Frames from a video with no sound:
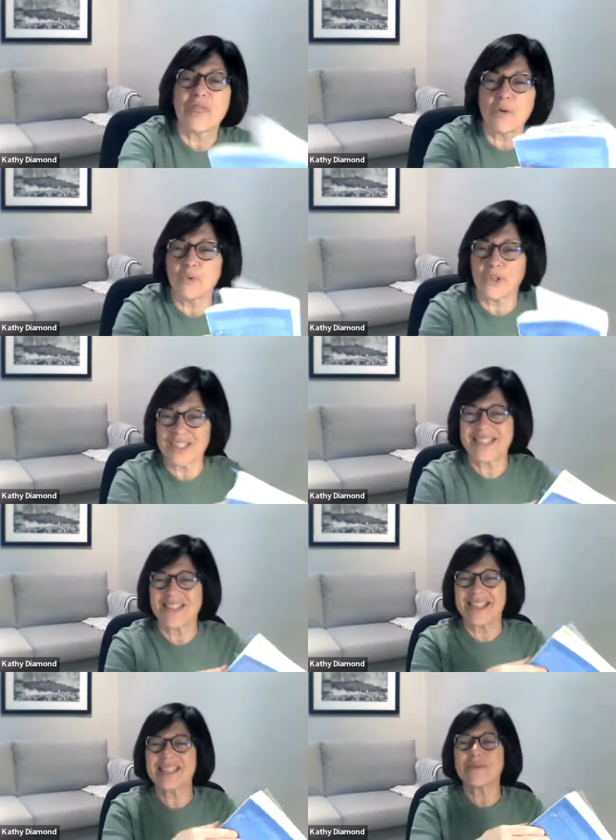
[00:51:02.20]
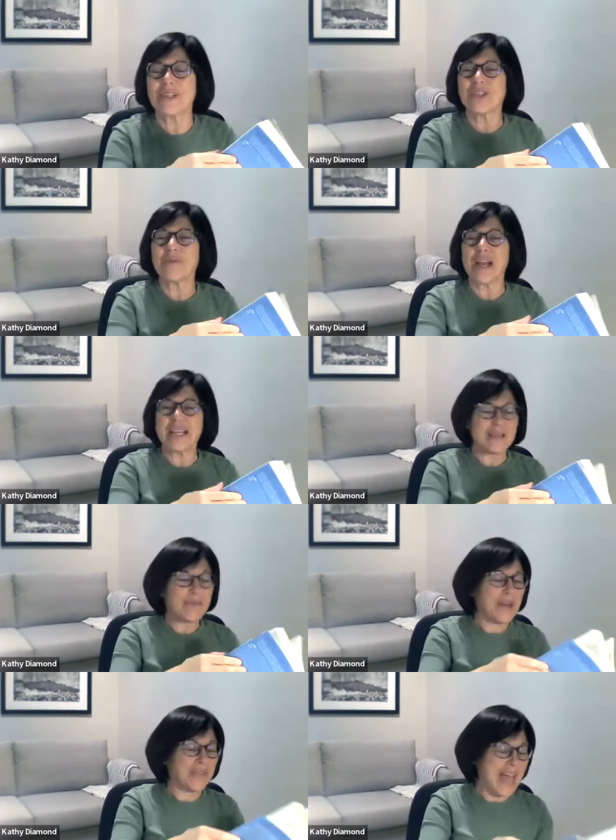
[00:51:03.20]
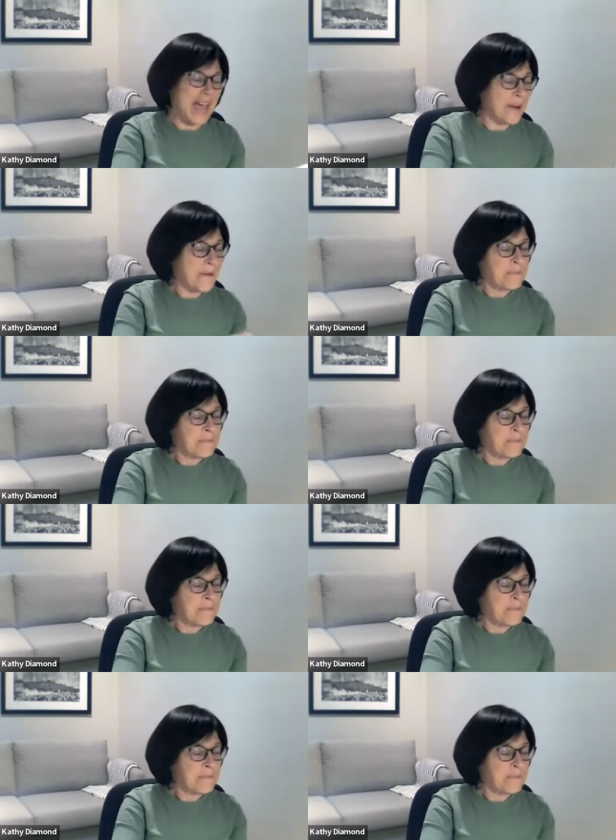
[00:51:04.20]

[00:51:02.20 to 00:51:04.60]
the worst. So, this is what she writes about that.